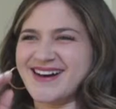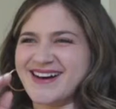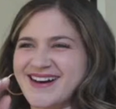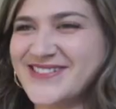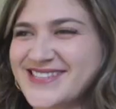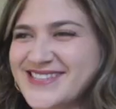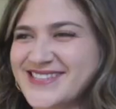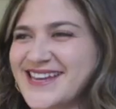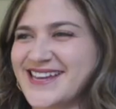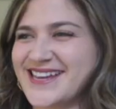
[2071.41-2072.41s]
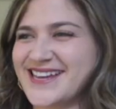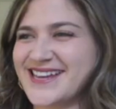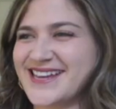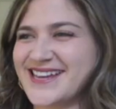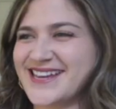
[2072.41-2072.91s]
Wait, who said
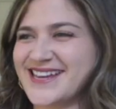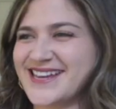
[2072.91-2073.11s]
Matt,